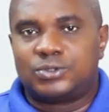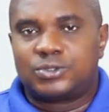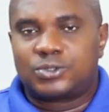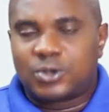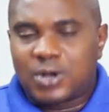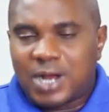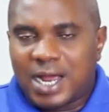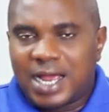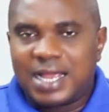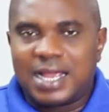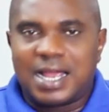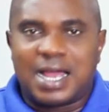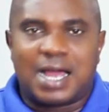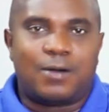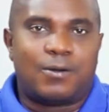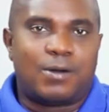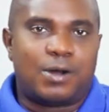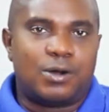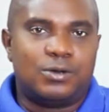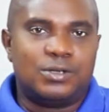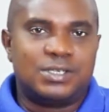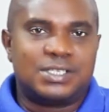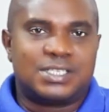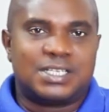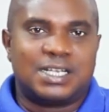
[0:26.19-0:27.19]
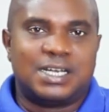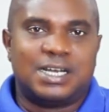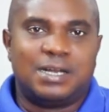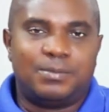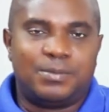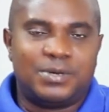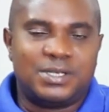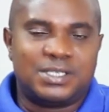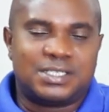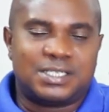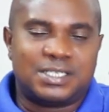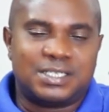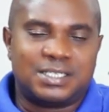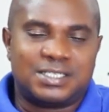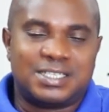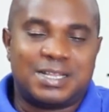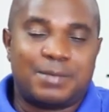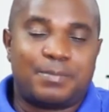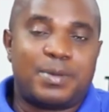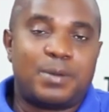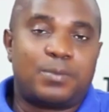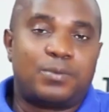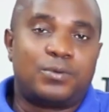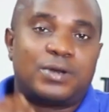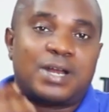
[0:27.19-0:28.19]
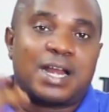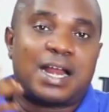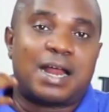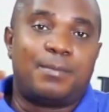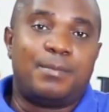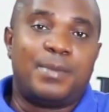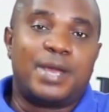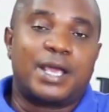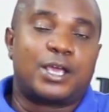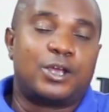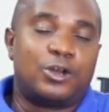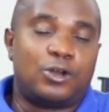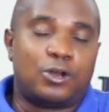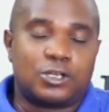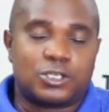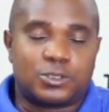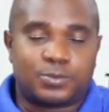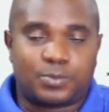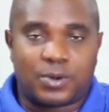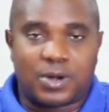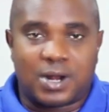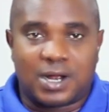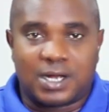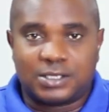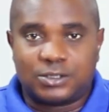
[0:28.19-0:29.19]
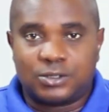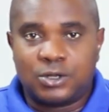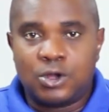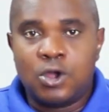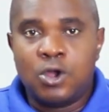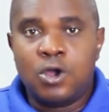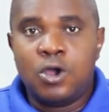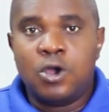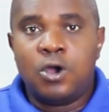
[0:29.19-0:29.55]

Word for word: try our own celebrities, the people that are making us proud